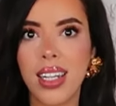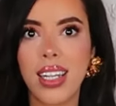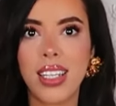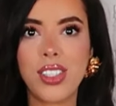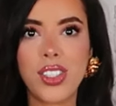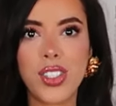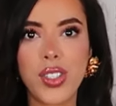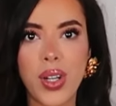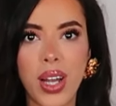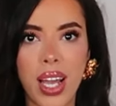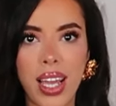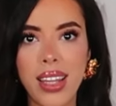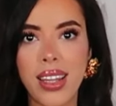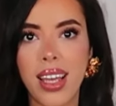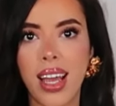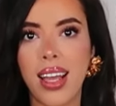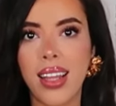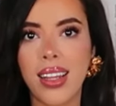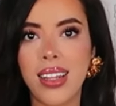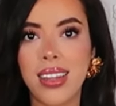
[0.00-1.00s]
Let's try
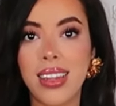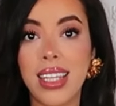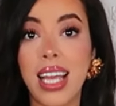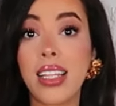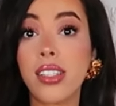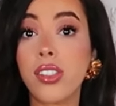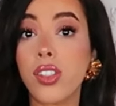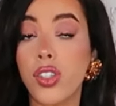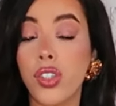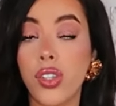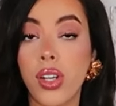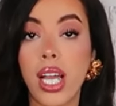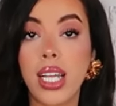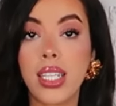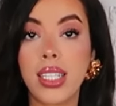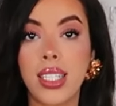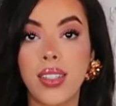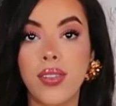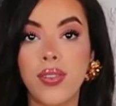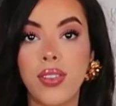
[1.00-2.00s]
that. That's
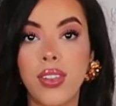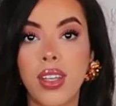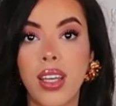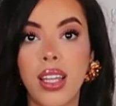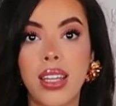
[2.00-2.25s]
attractive.